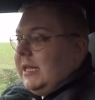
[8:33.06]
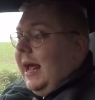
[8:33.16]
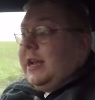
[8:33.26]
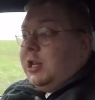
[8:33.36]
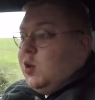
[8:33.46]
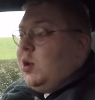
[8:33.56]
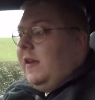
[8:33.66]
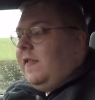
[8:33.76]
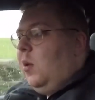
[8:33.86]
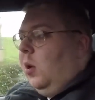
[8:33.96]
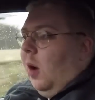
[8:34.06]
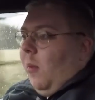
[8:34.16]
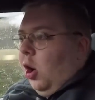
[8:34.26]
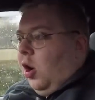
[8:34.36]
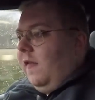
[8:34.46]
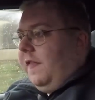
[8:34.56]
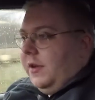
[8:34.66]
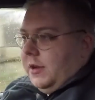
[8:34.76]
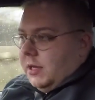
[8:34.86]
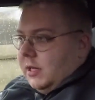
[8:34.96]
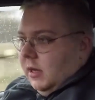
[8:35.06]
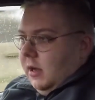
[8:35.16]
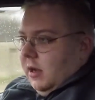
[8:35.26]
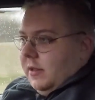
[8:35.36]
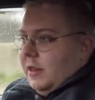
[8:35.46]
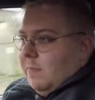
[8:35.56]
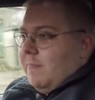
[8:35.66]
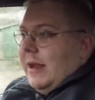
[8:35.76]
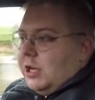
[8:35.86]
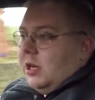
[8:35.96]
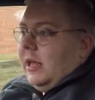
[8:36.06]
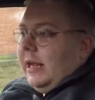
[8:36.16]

tyres do give you a lot more confidence than the Michelin